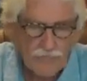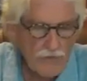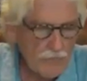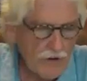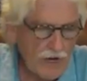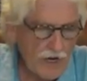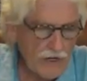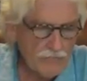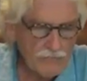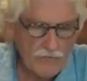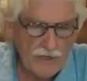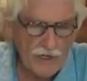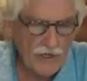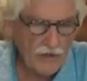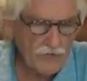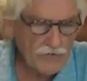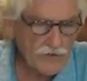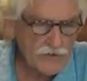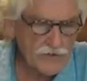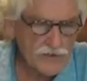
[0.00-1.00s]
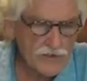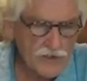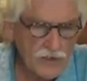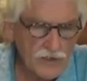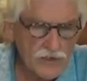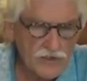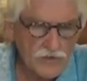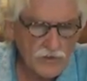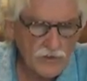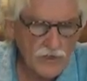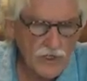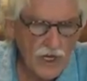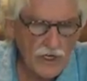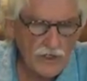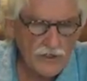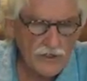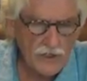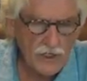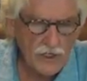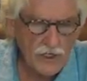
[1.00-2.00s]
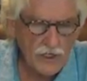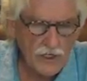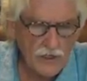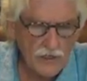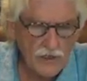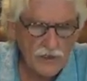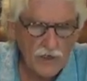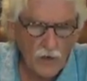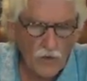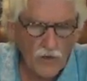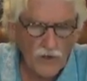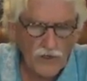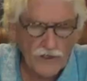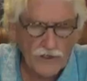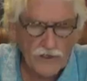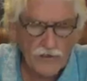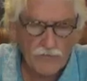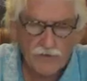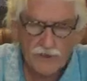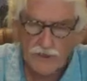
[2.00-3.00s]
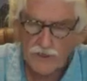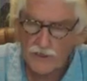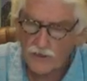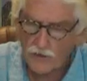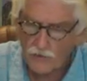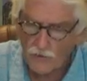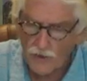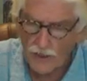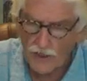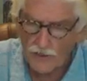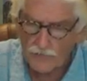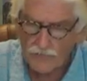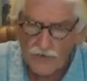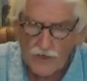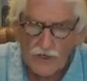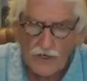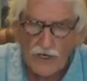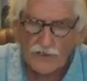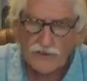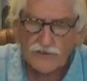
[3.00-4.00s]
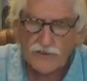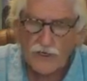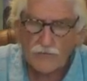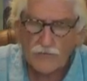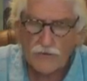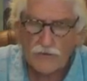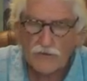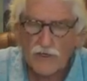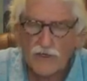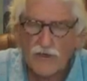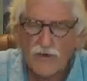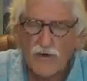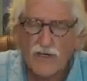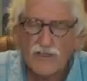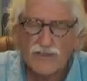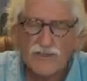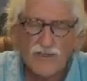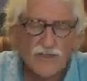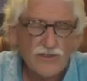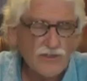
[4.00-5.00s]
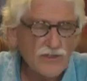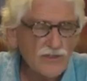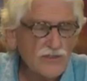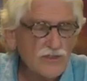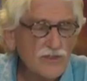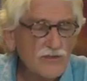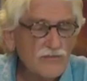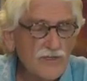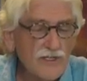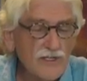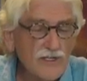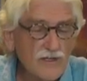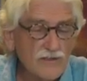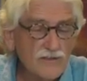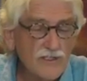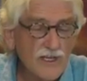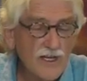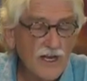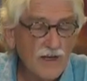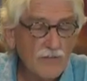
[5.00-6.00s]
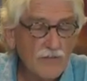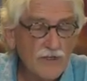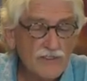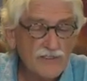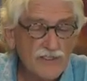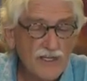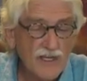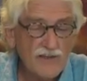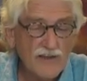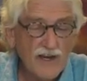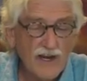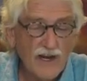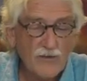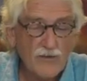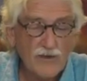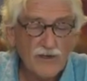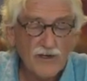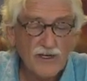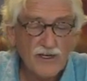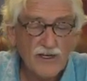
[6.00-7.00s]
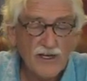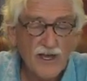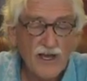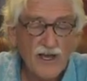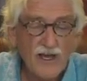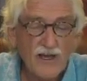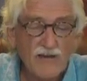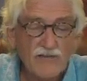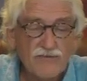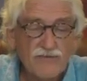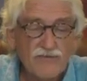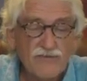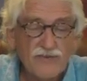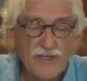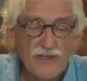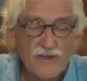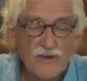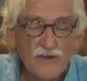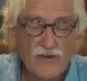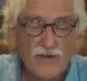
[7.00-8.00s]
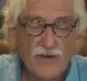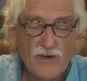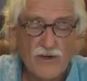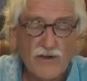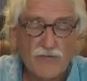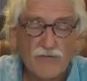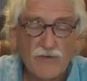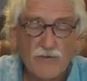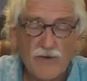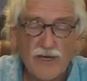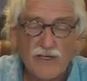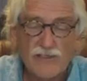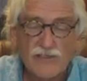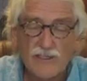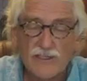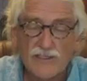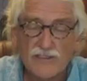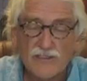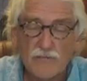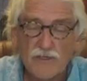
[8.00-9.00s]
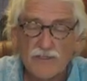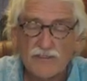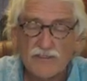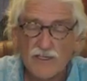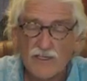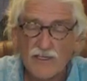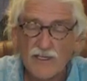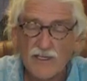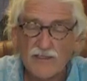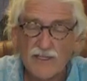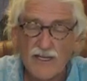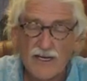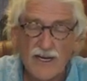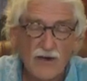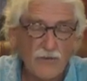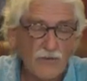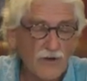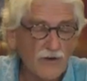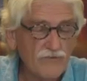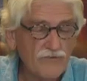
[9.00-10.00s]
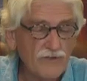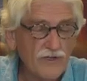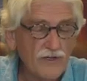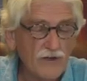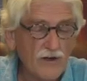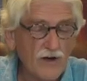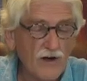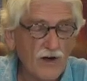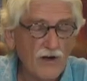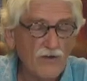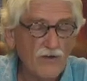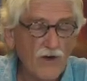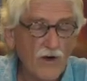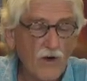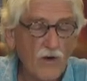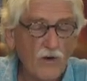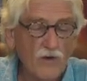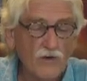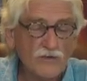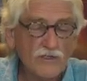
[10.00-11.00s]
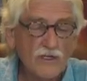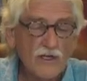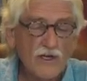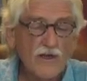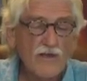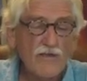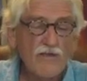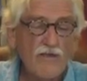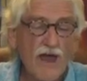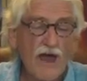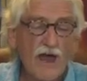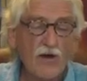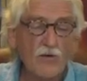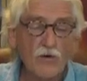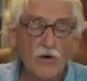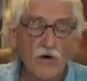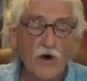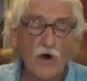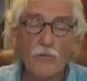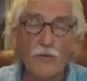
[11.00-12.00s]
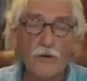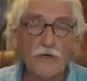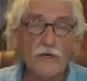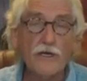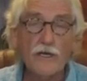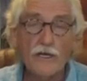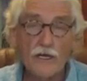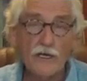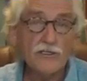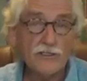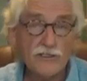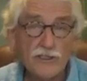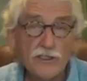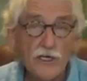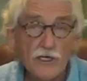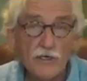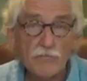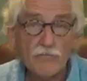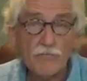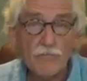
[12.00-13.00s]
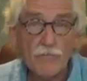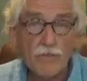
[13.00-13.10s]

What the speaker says: My health concerns were not going completely away. I stumbled across your YouTube videos, and I must say that I really feel your information is a missing link, that I will fill all the holes that were open. It should.